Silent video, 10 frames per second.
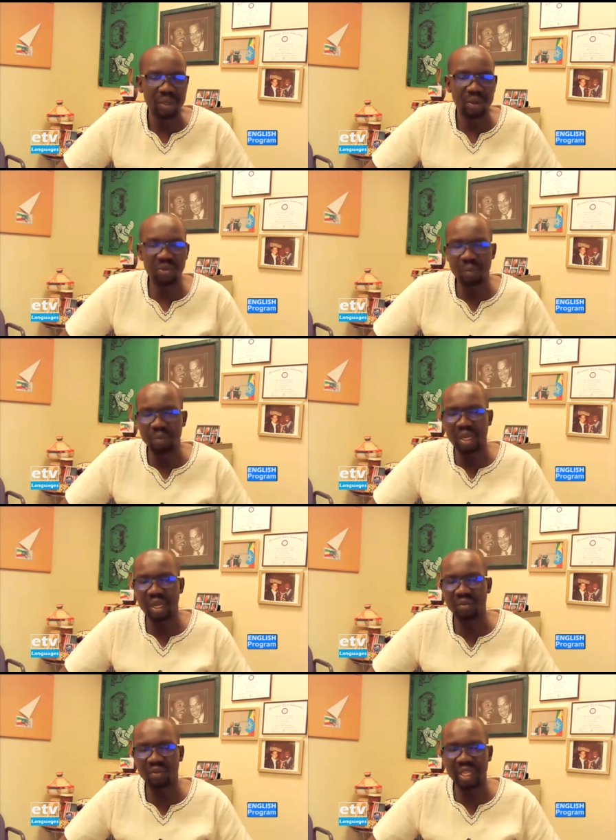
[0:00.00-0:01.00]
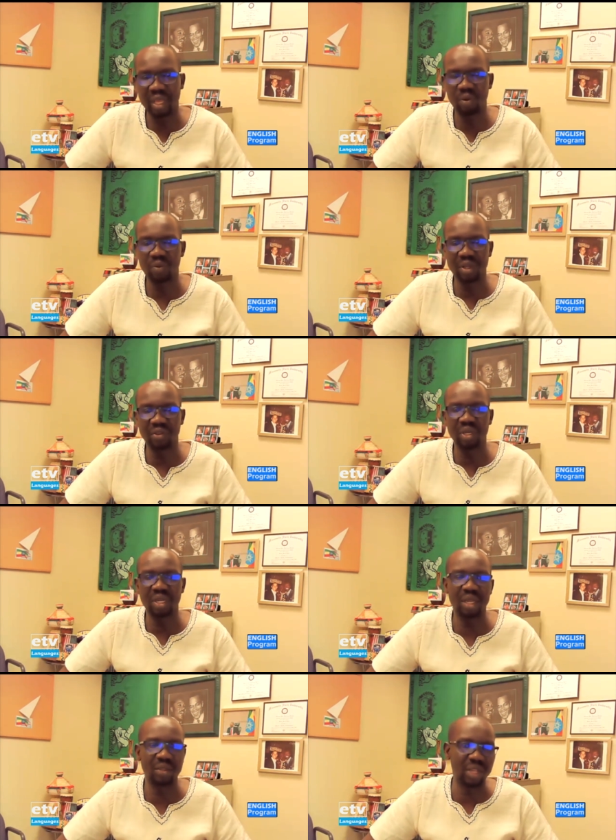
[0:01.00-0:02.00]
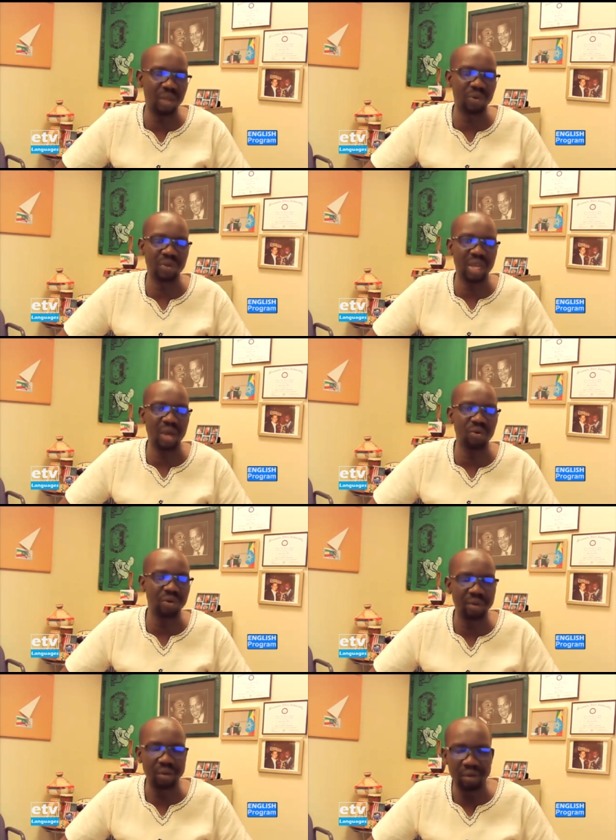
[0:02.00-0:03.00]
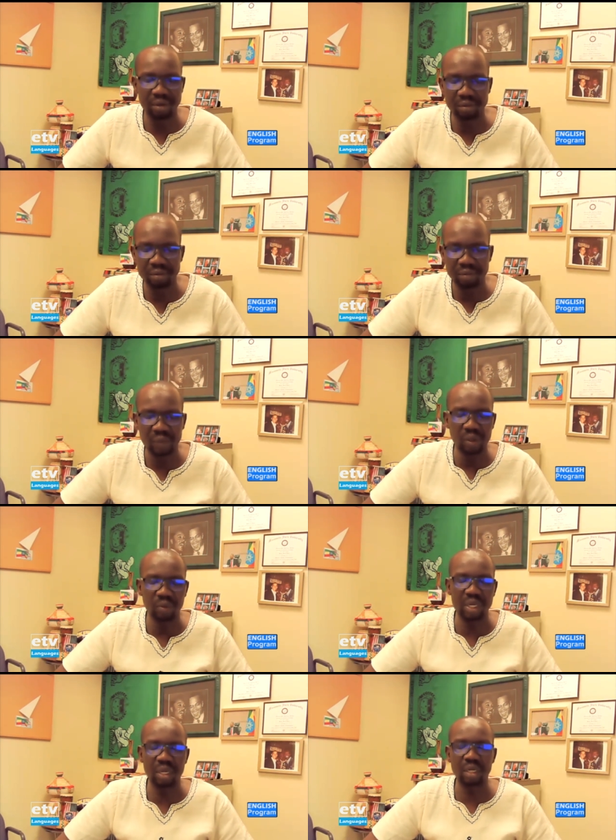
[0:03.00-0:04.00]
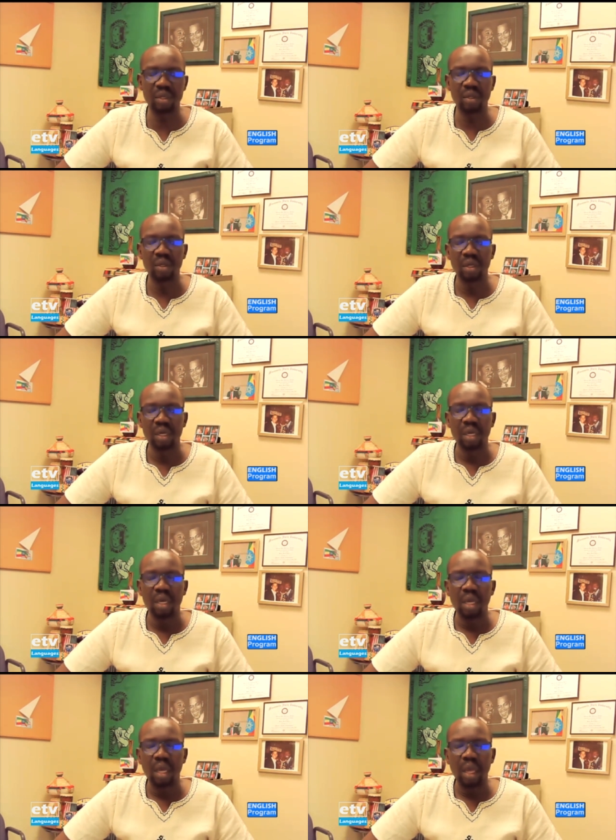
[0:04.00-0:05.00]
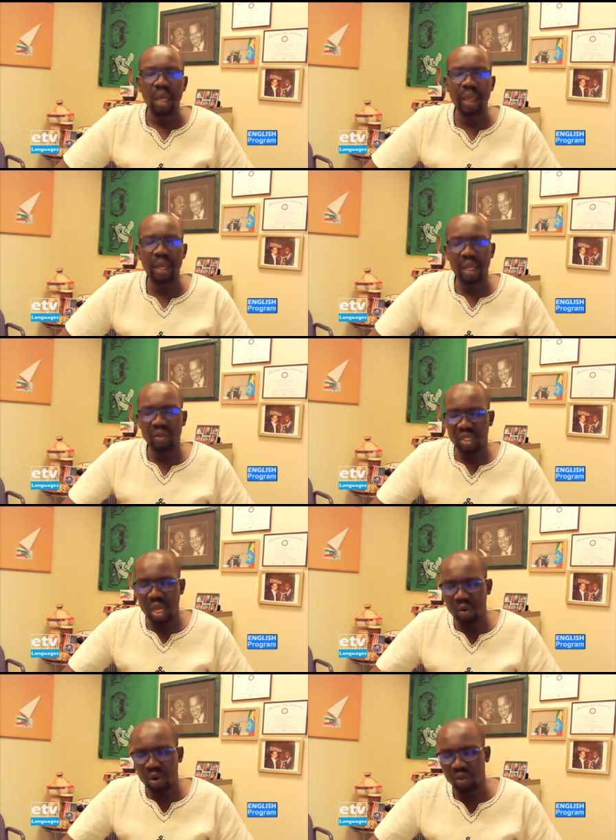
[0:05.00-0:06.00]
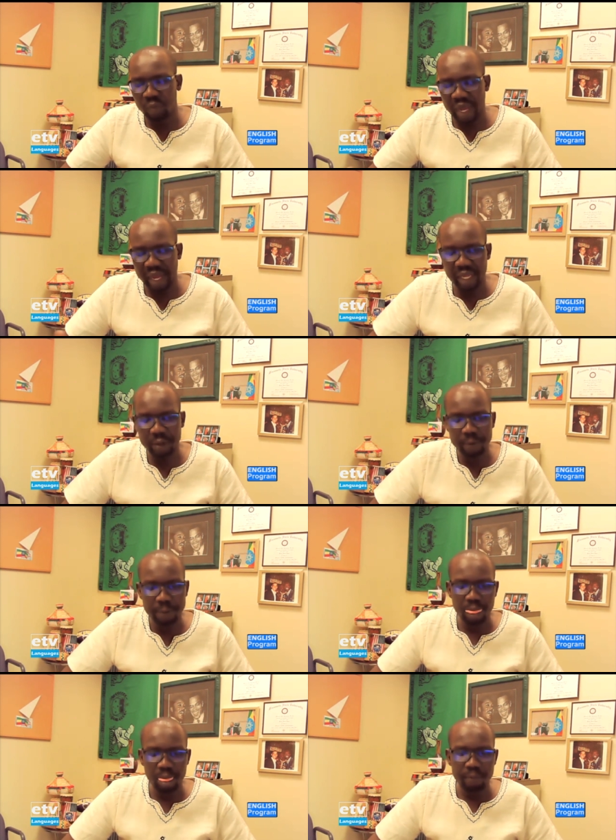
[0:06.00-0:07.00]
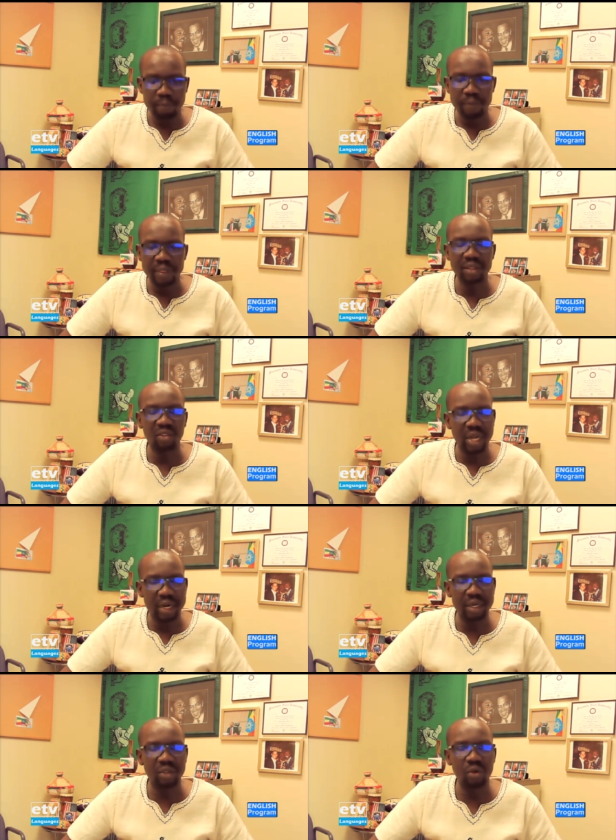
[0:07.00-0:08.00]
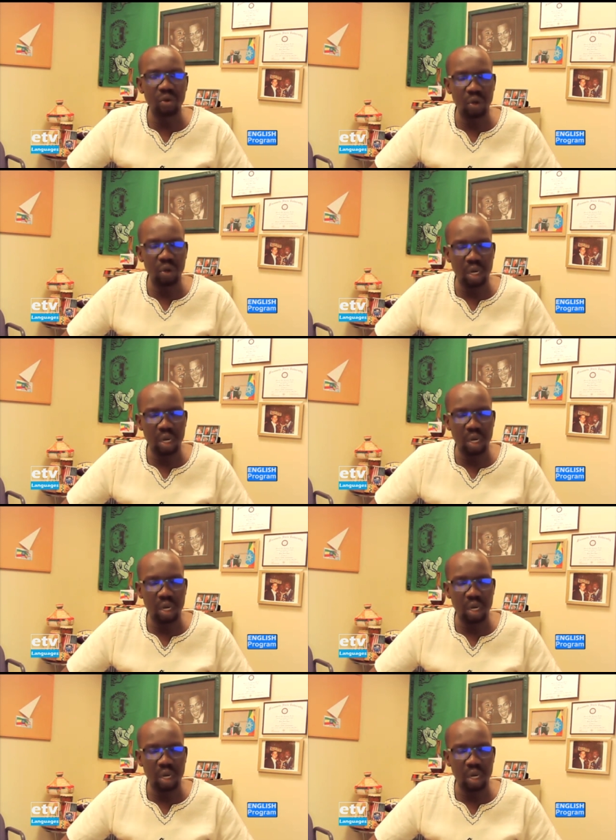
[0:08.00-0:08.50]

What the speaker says: because Gambella has the name of the region, has the name of the town, and whatnot. And as time goes by, they started to